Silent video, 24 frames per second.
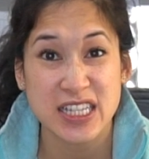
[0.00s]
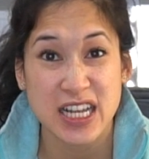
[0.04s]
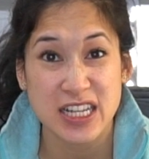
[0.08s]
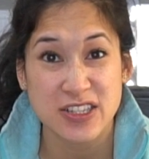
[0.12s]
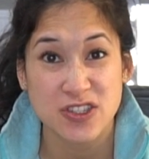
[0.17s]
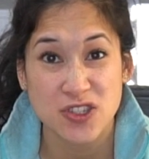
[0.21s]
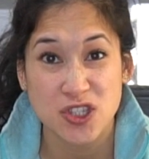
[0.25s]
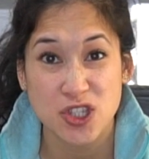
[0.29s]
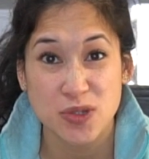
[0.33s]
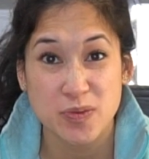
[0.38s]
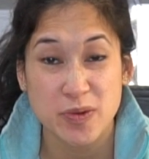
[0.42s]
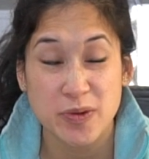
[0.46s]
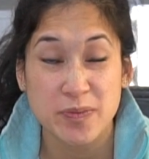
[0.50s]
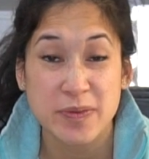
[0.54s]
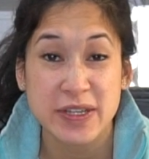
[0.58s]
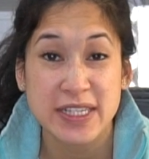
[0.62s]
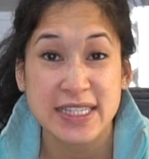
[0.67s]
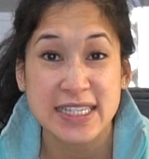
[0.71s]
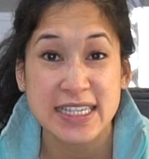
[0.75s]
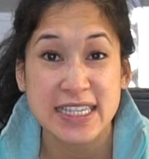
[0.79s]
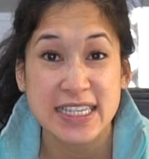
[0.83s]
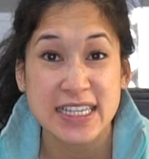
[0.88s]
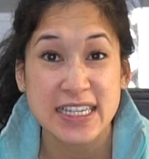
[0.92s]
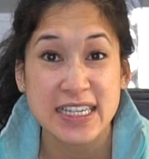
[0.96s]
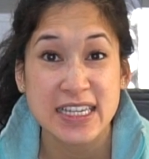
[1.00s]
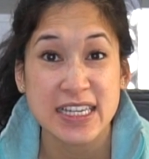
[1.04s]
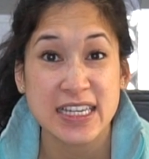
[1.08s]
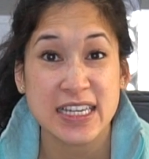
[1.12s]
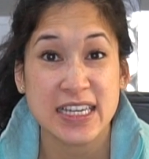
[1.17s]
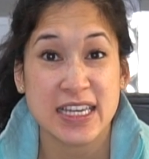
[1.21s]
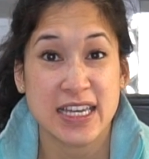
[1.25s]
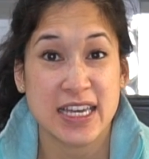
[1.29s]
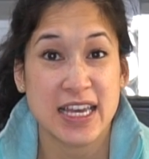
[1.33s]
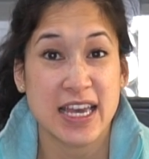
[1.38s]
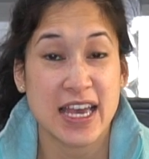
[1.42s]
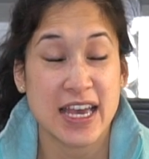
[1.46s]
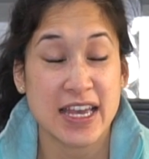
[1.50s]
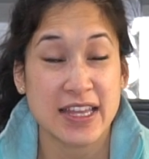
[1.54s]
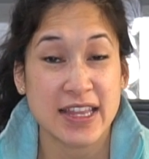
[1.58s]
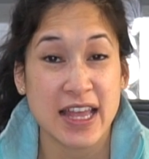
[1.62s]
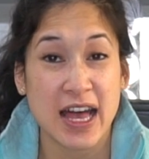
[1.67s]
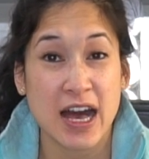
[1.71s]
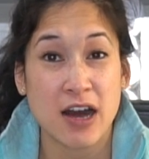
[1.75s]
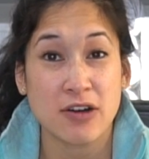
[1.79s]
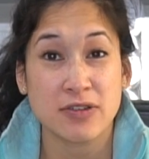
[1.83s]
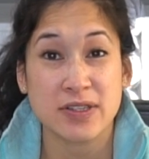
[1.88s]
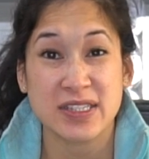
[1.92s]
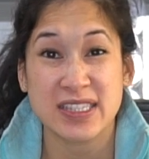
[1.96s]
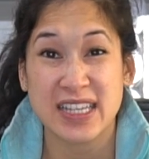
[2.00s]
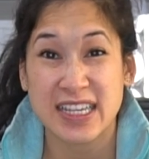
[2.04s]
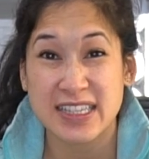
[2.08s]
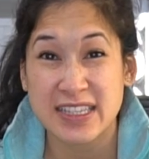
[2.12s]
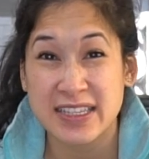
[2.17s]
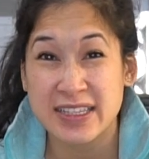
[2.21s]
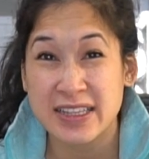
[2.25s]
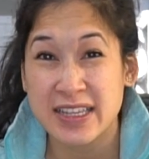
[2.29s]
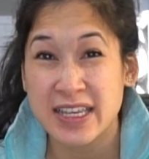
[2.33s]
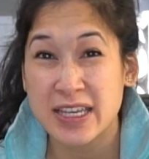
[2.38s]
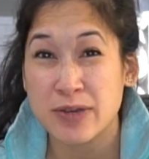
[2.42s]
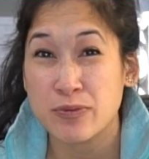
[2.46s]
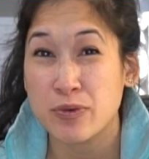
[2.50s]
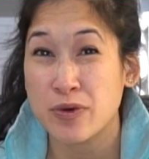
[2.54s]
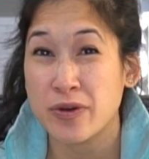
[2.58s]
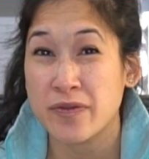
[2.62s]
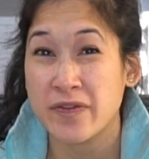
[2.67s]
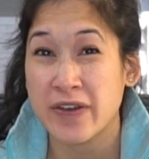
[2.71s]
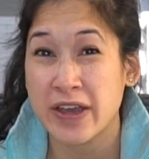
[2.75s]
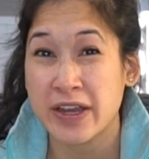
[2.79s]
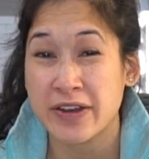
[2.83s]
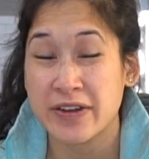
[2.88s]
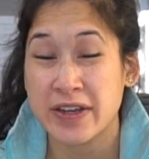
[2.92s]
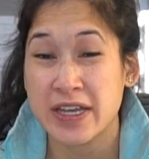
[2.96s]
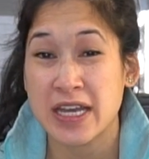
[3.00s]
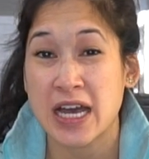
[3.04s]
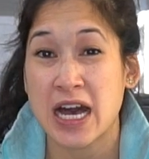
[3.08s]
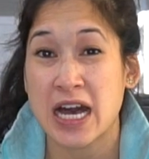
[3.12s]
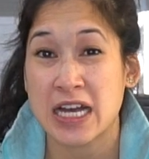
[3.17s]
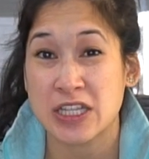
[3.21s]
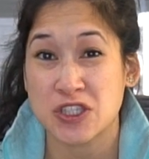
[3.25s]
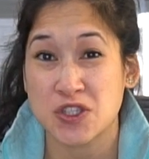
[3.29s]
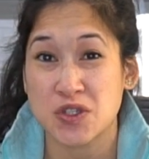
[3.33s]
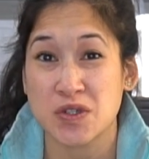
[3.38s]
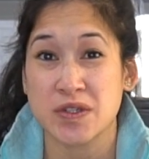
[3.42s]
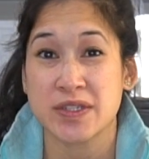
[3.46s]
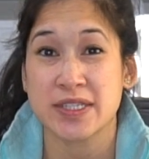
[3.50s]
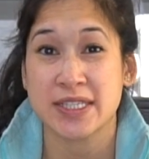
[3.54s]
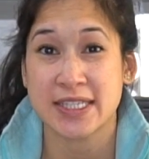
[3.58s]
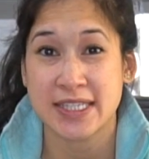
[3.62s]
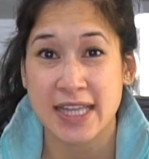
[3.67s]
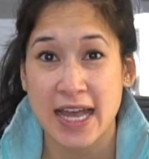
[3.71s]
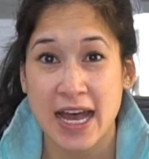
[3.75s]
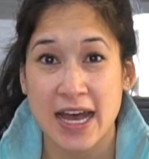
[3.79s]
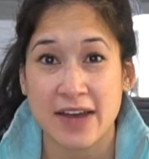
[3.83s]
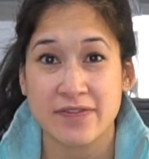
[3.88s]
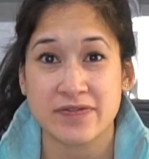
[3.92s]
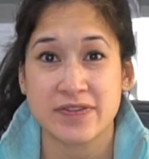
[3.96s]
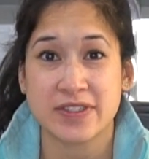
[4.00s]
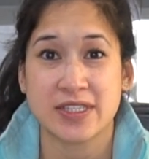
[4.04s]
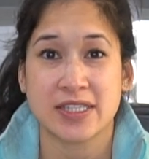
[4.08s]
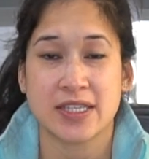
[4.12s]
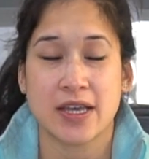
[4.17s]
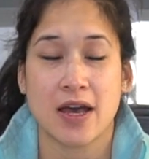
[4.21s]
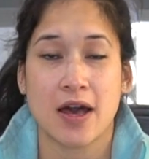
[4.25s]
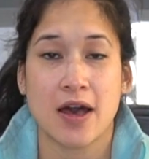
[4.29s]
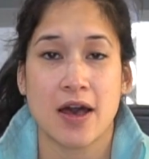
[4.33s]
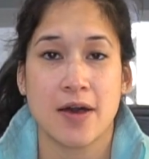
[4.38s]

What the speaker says: got super busy, and now suddenly we're very understaffed.